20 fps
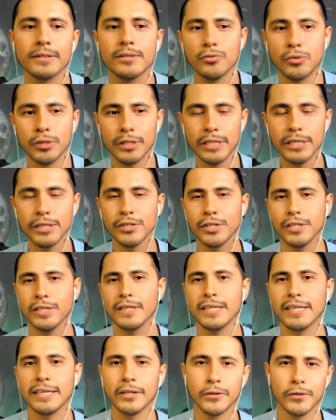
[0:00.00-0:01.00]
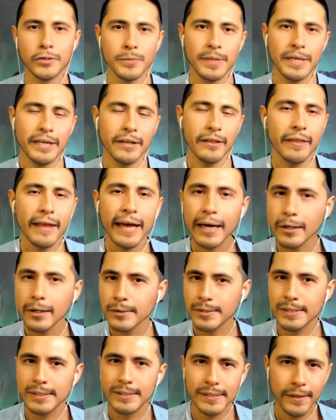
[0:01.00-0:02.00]
tradition that goes back
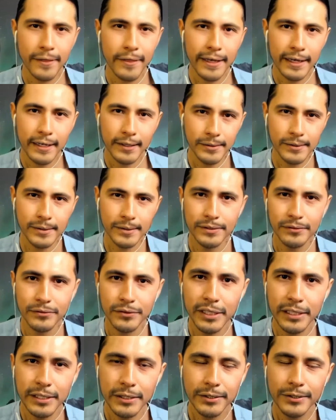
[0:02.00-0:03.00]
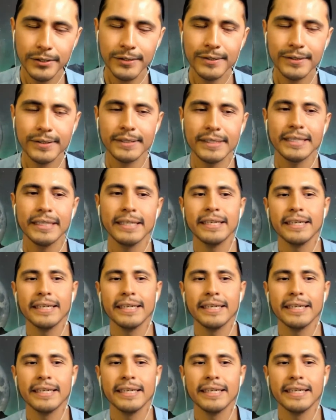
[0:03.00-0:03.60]
thousands and thousands of years.